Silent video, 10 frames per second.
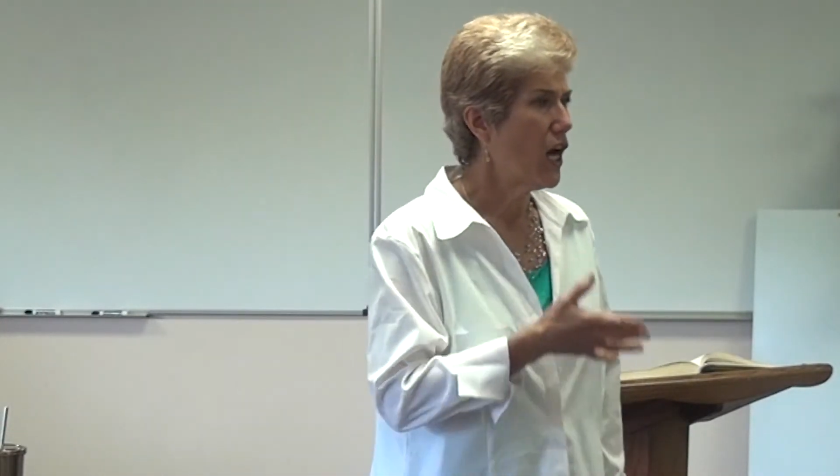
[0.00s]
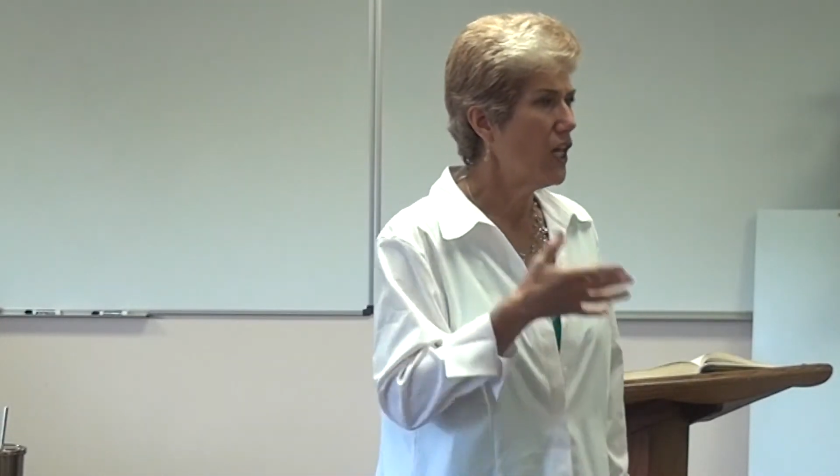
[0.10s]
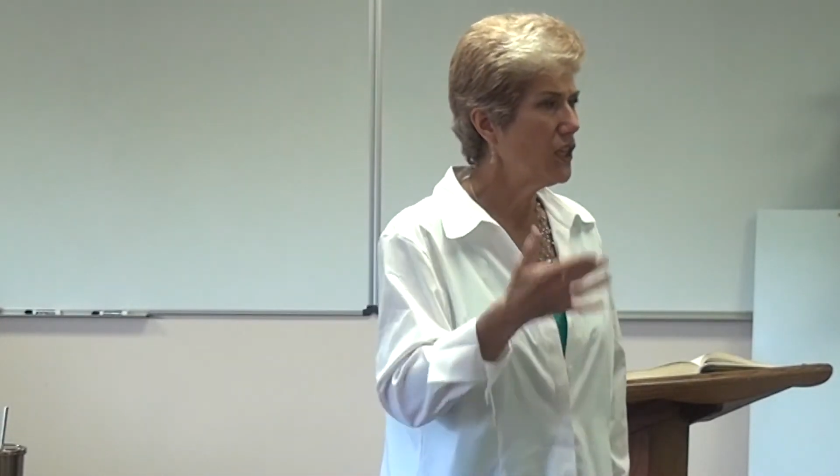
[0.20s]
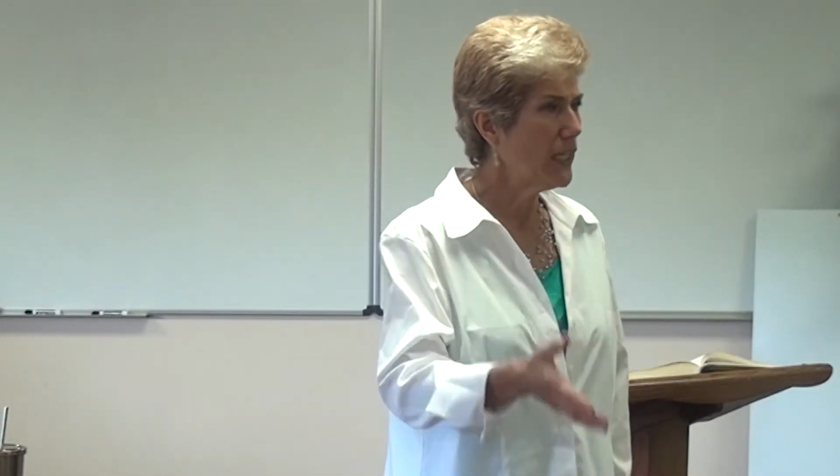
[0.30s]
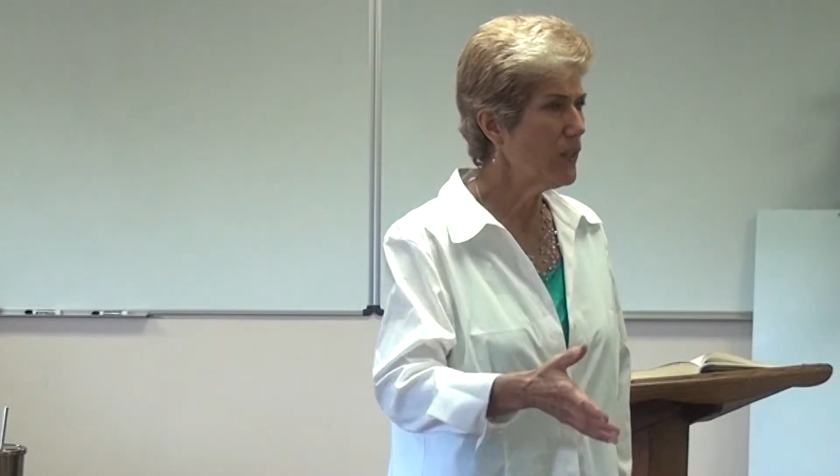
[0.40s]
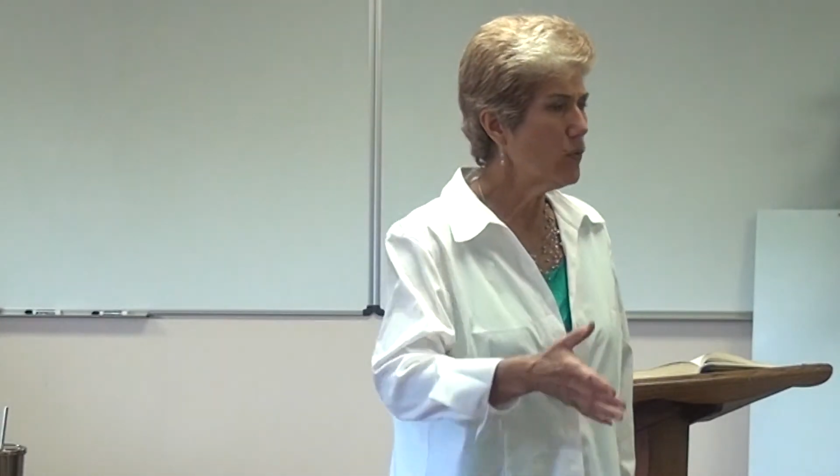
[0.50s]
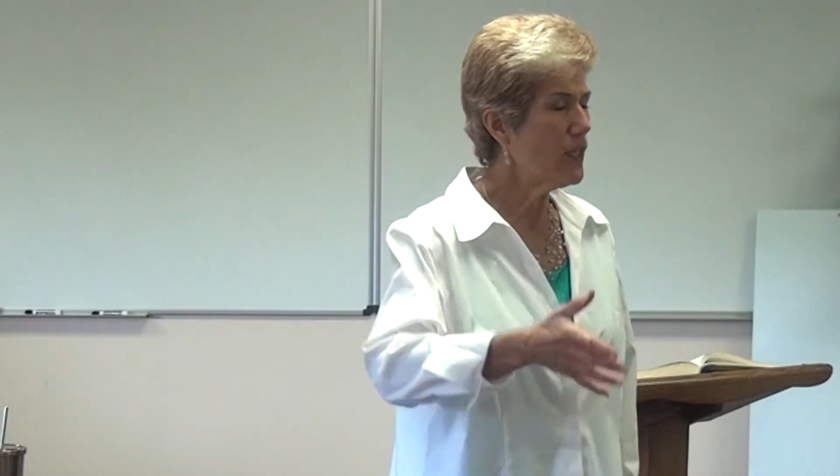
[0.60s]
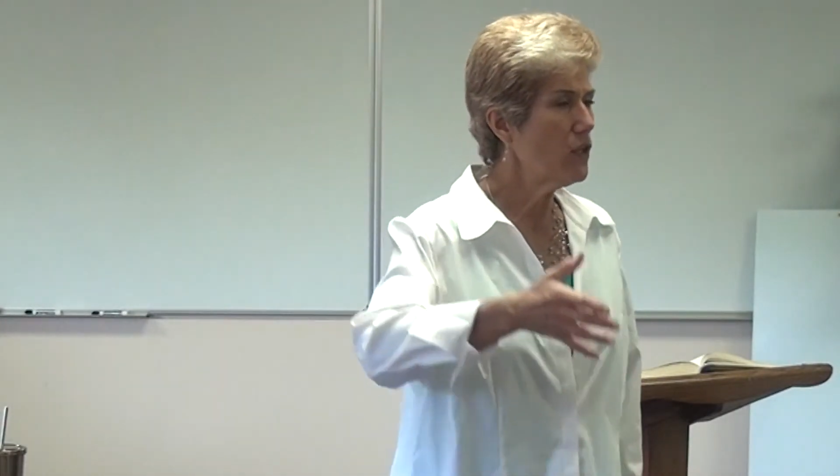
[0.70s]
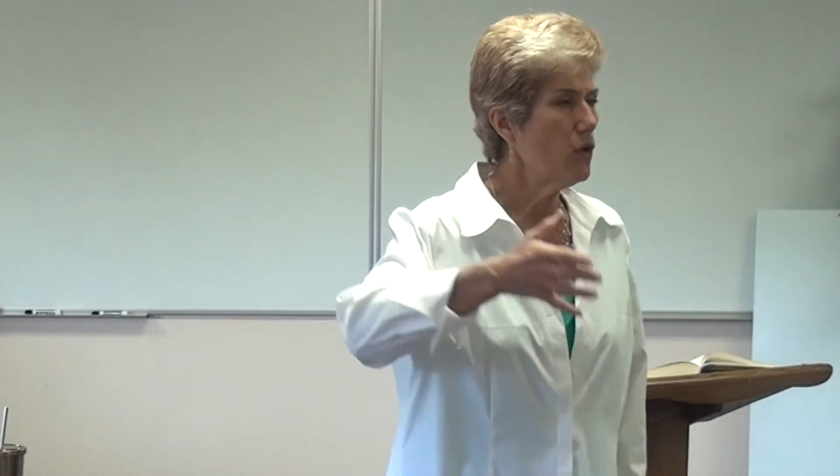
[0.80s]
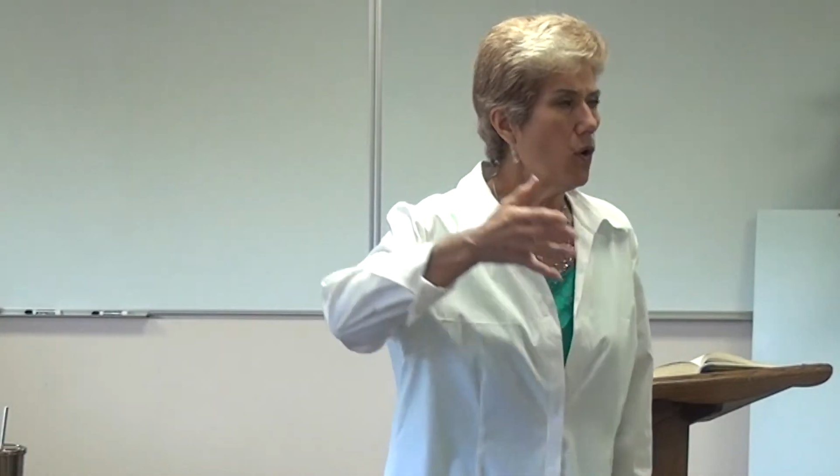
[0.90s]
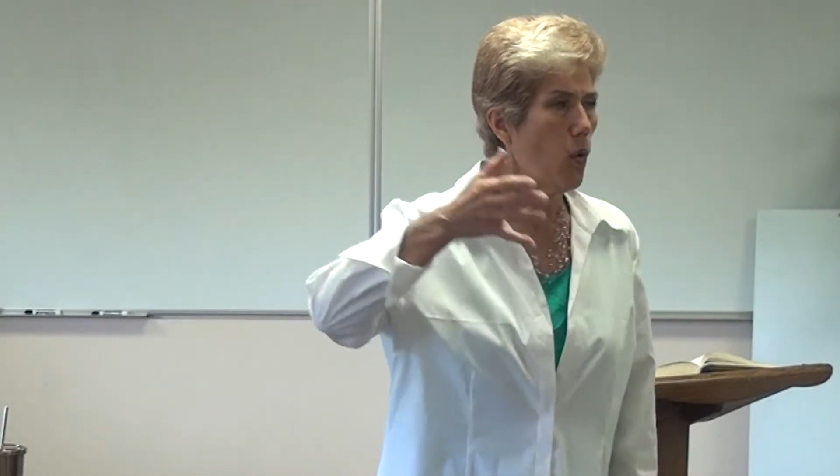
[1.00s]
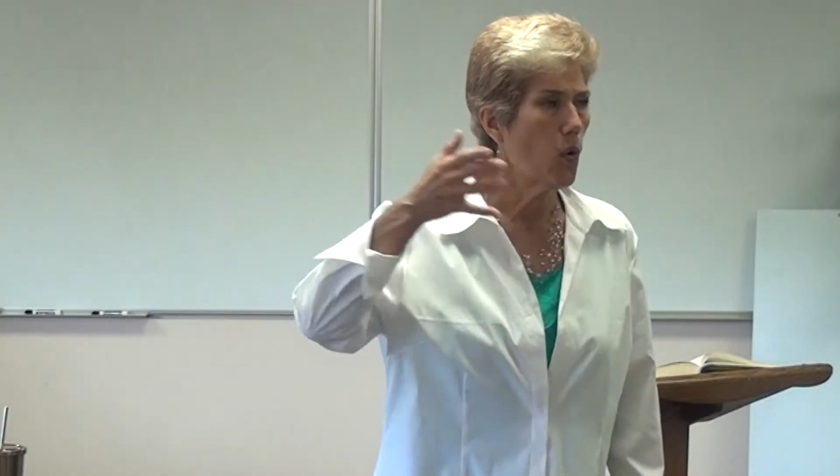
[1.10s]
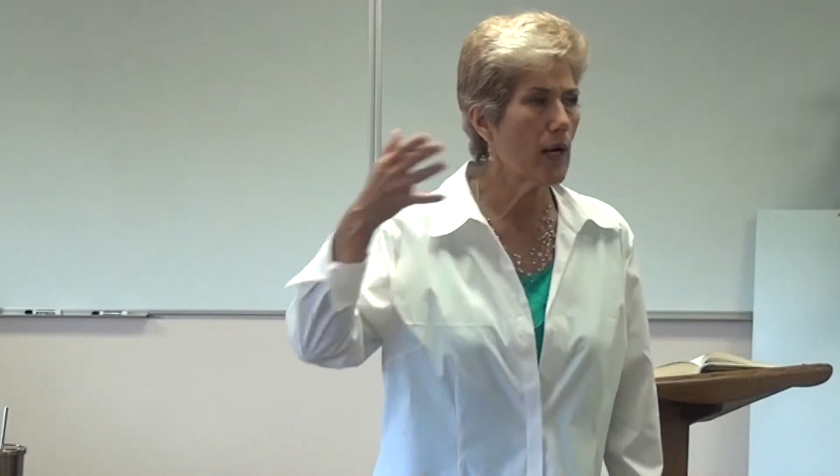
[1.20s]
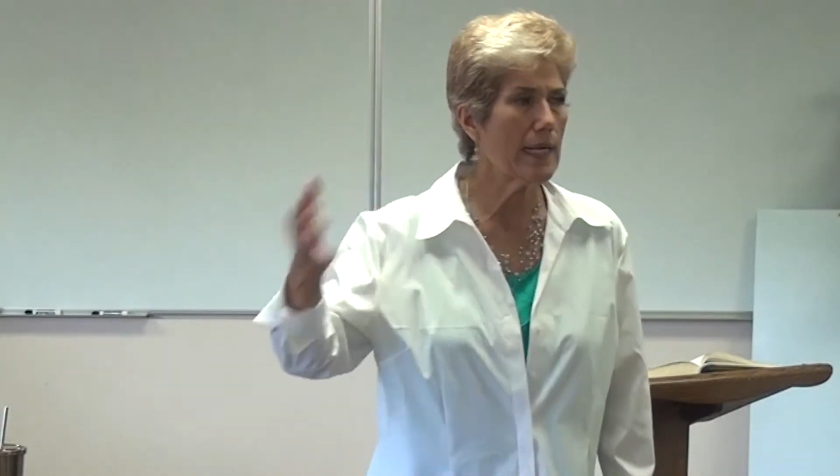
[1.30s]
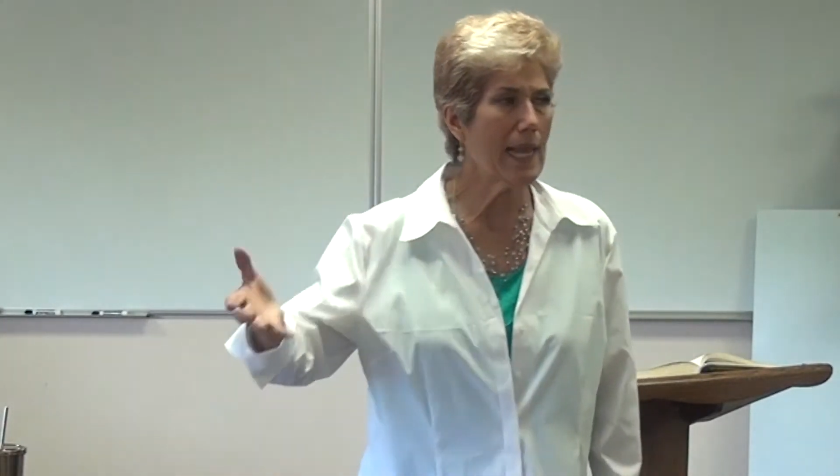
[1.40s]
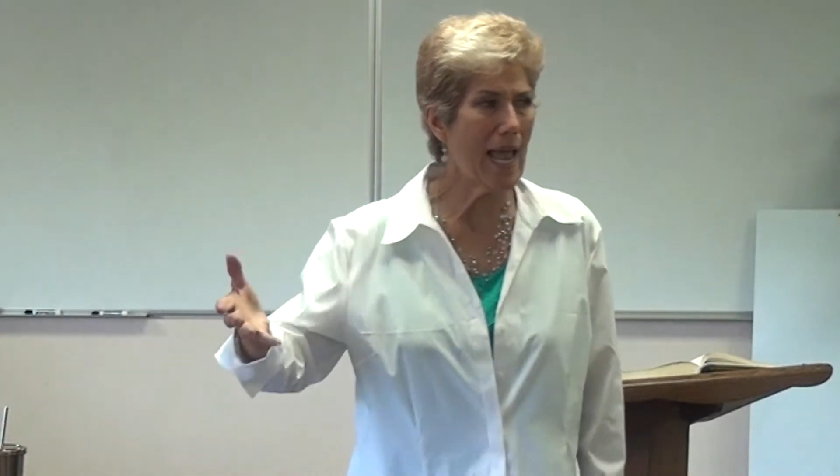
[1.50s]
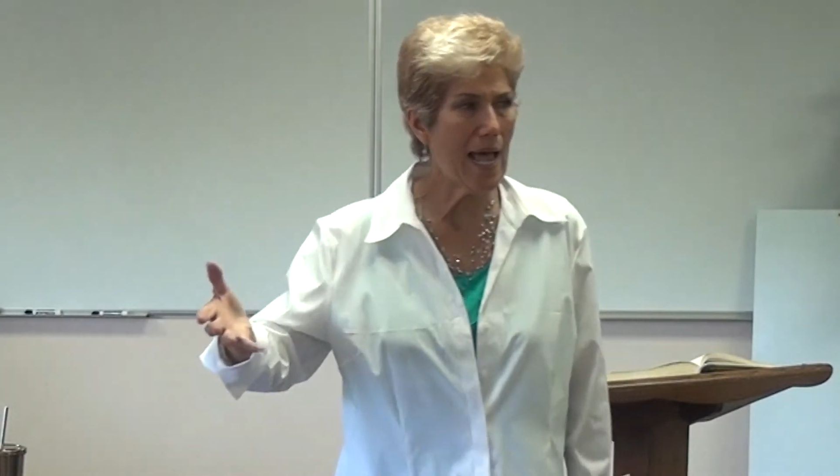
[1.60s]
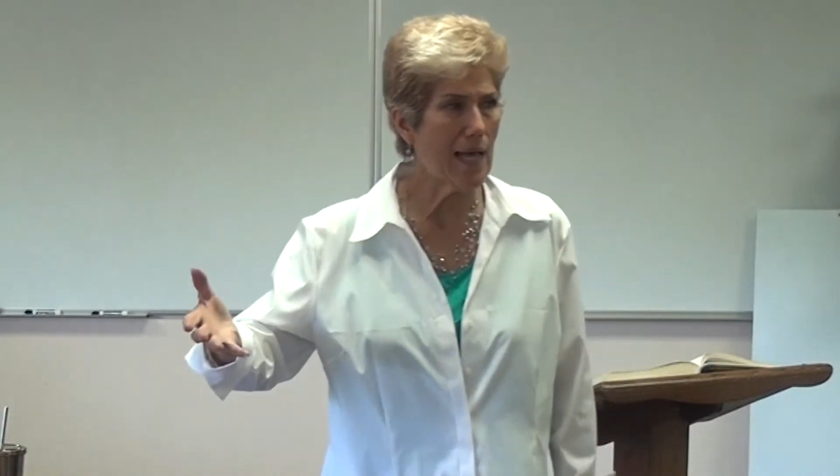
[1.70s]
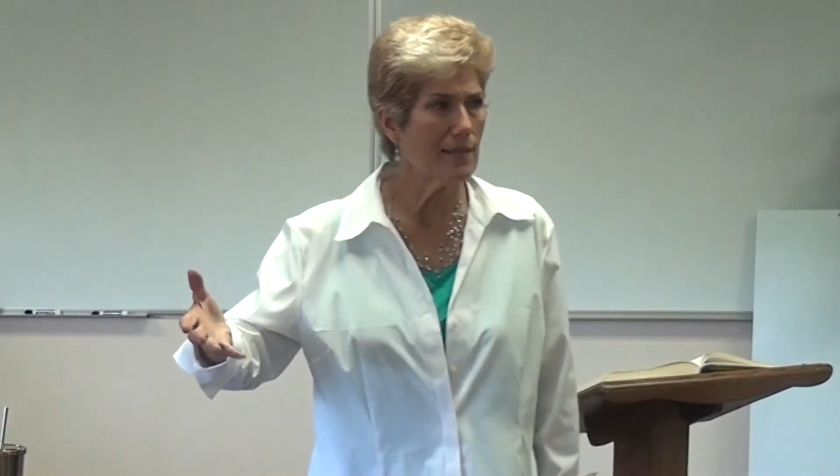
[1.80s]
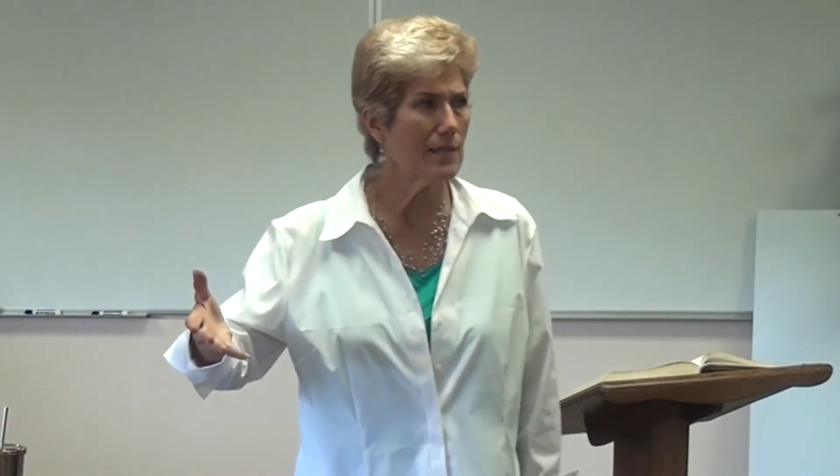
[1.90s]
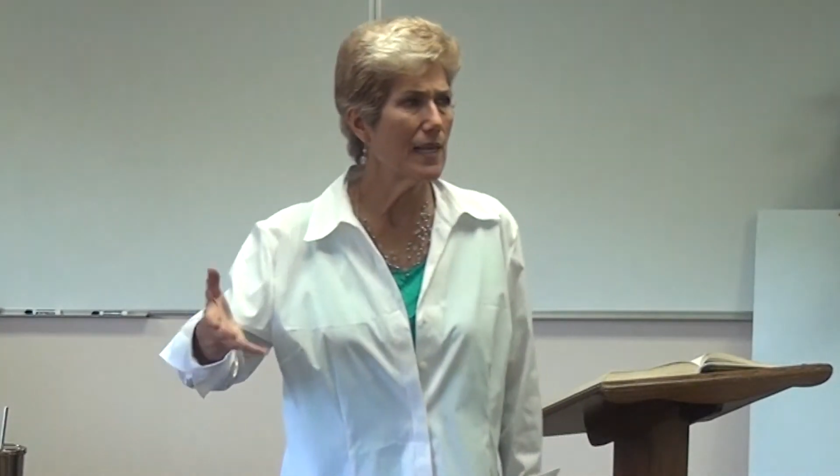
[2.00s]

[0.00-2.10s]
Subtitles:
a liquid, or a gas,